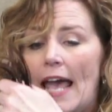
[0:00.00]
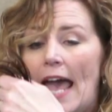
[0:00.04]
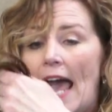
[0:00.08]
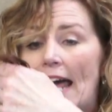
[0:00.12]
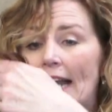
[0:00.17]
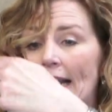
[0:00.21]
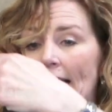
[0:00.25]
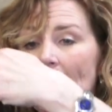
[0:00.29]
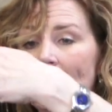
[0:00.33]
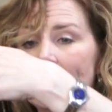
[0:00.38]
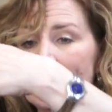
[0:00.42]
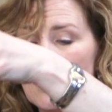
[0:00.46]

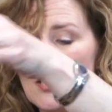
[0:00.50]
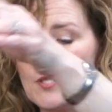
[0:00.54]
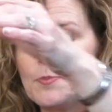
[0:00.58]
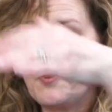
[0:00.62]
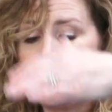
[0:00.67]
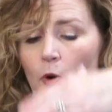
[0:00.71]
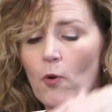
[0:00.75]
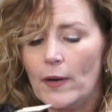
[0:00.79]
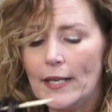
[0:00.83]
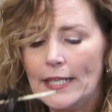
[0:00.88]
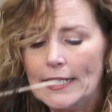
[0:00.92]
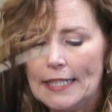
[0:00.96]
And at this
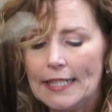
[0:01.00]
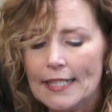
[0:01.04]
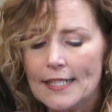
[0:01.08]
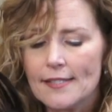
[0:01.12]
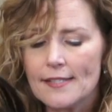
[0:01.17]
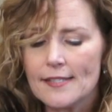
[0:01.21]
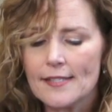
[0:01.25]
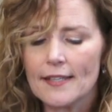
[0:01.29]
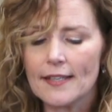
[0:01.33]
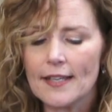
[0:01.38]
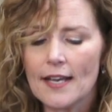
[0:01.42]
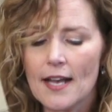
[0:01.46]
point,
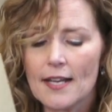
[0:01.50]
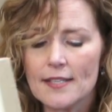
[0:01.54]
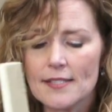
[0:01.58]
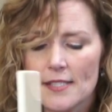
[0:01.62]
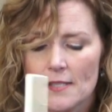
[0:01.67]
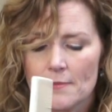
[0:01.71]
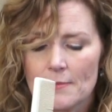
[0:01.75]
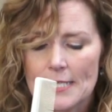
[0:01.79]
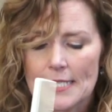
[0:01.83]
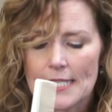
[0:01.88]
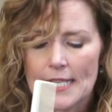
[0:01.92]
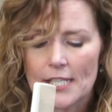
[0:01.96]
it's
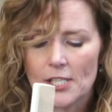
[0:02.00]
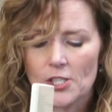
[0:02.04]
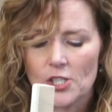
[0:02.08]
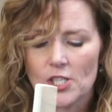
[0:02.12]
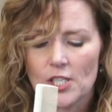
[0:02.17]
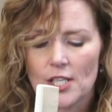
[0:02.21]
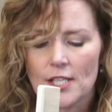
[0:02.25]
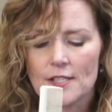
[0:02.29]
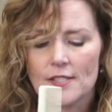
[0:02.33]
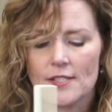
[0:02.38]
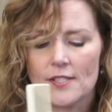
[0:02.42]
customization.